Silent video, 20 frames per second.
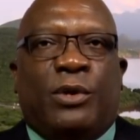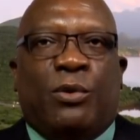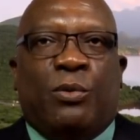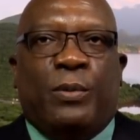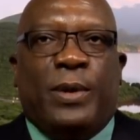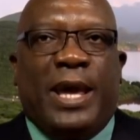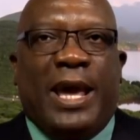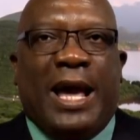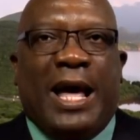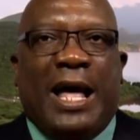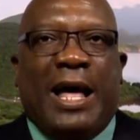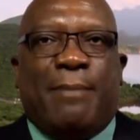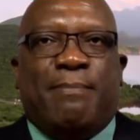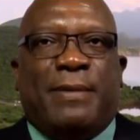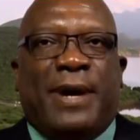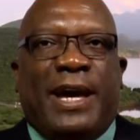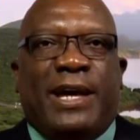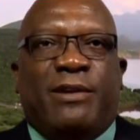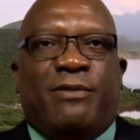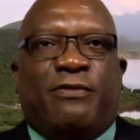We are
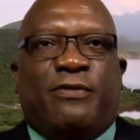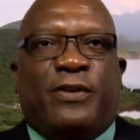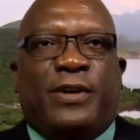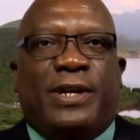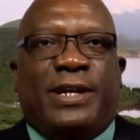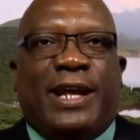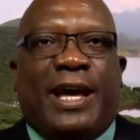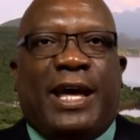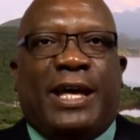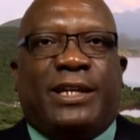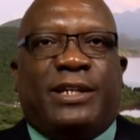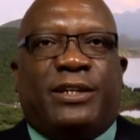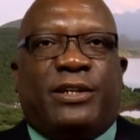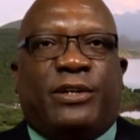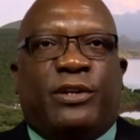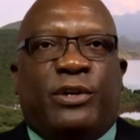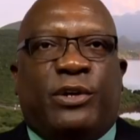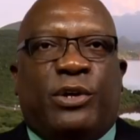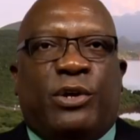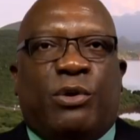mindful
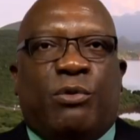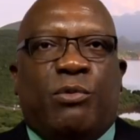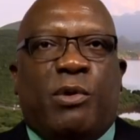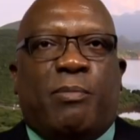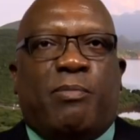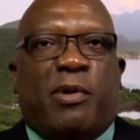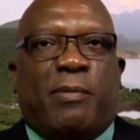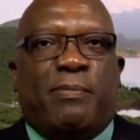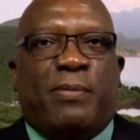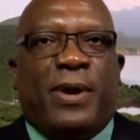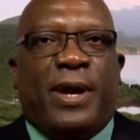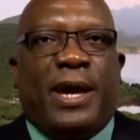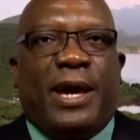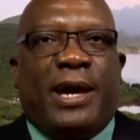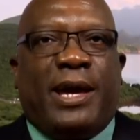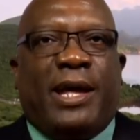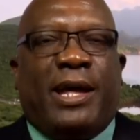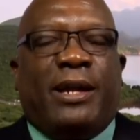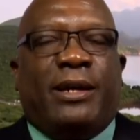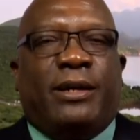that we
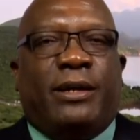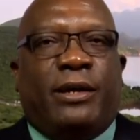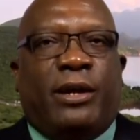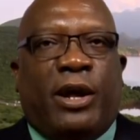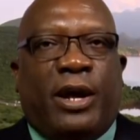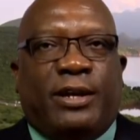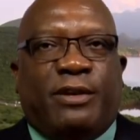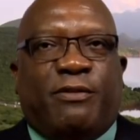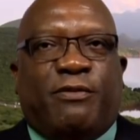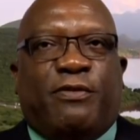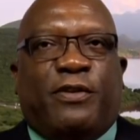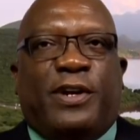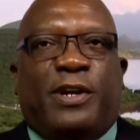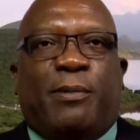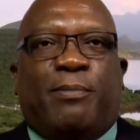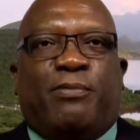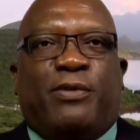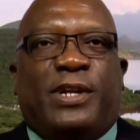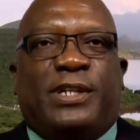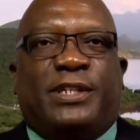prepare not for
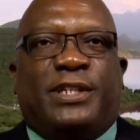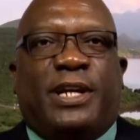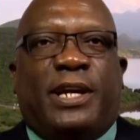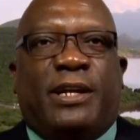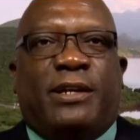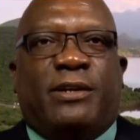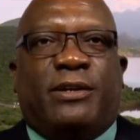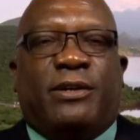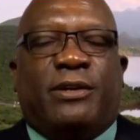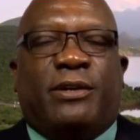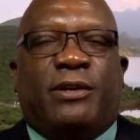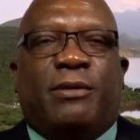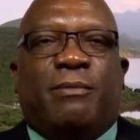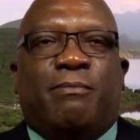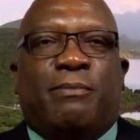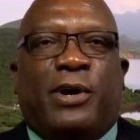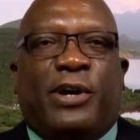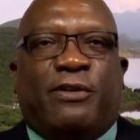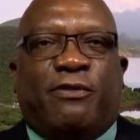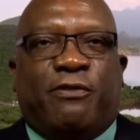the present,
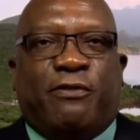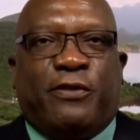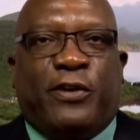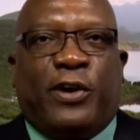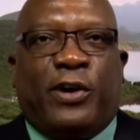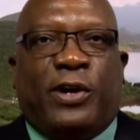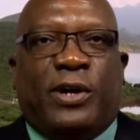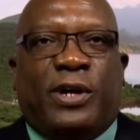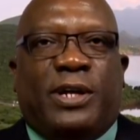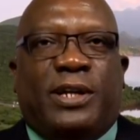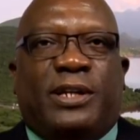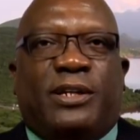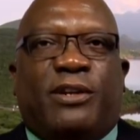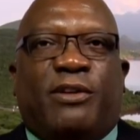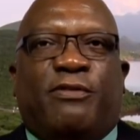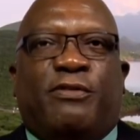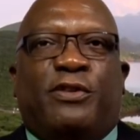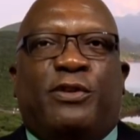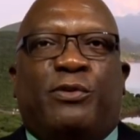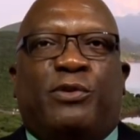but for
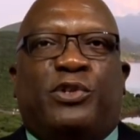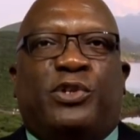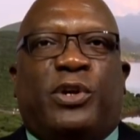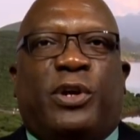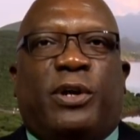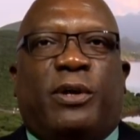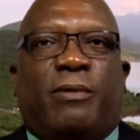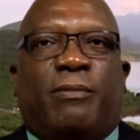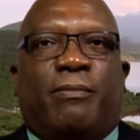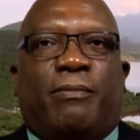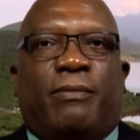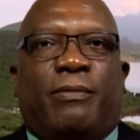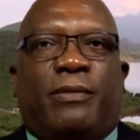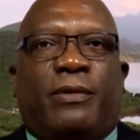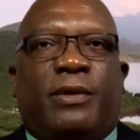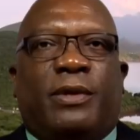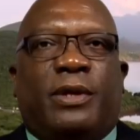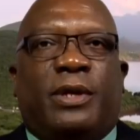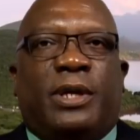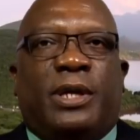the future.
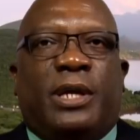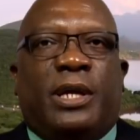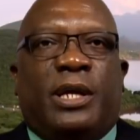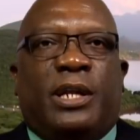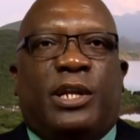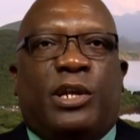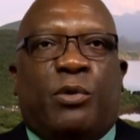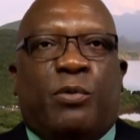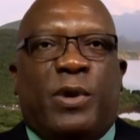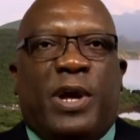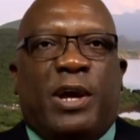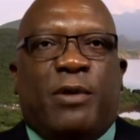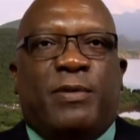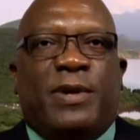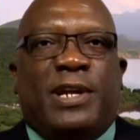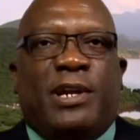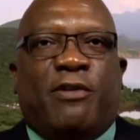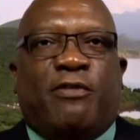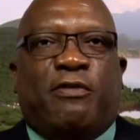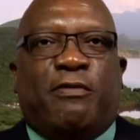The
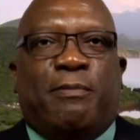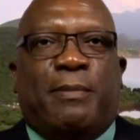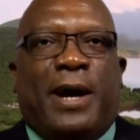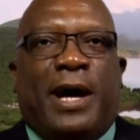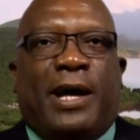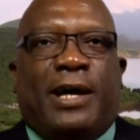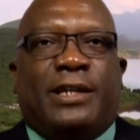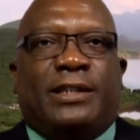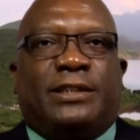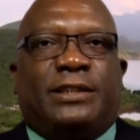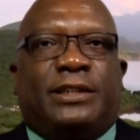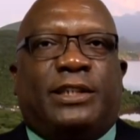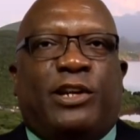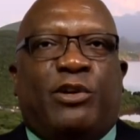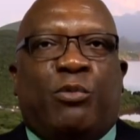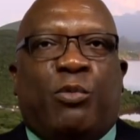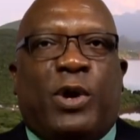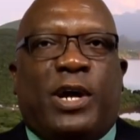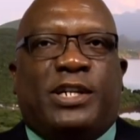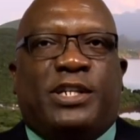wearing of masks
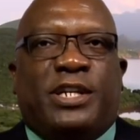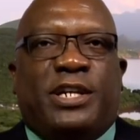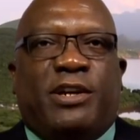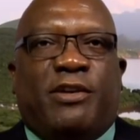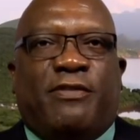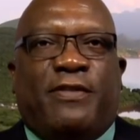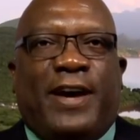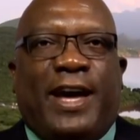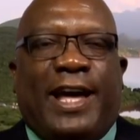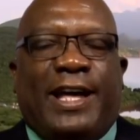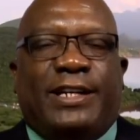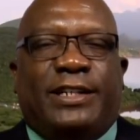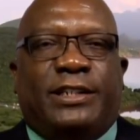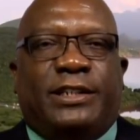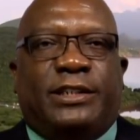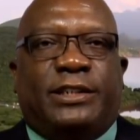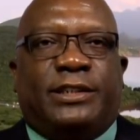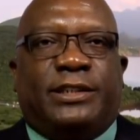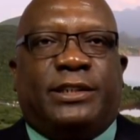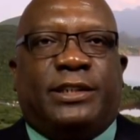and washing of
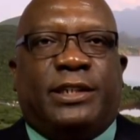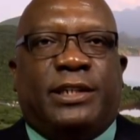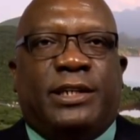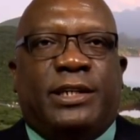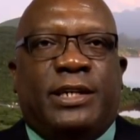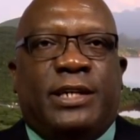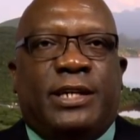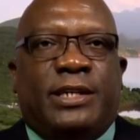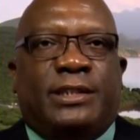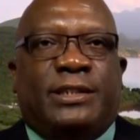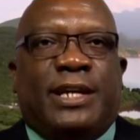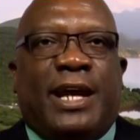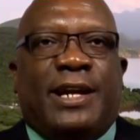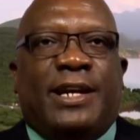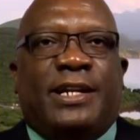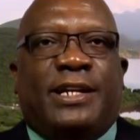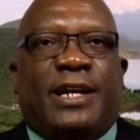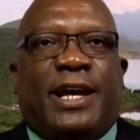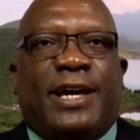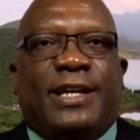hands,
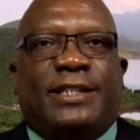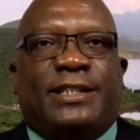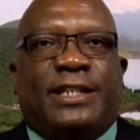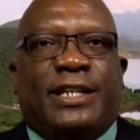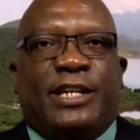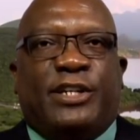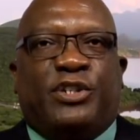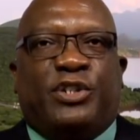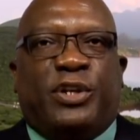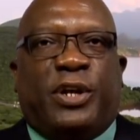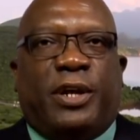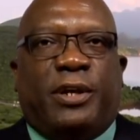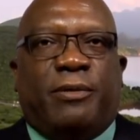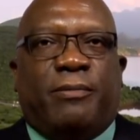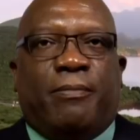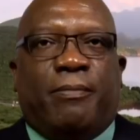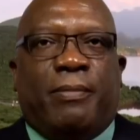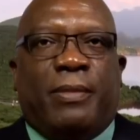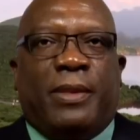sanitization,